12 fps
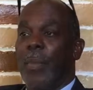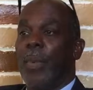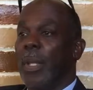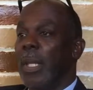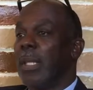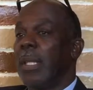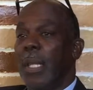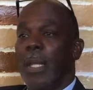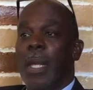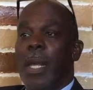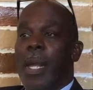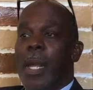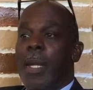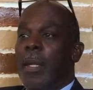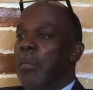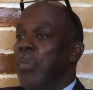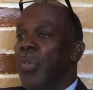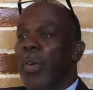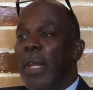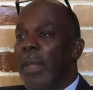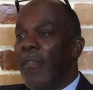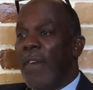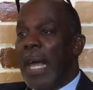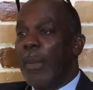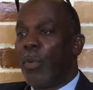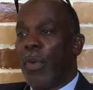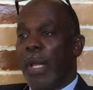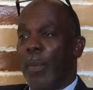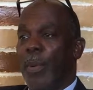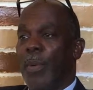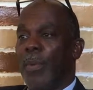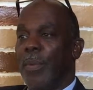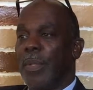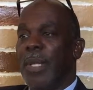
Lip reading: say, well, listen, jury didn't find him credible.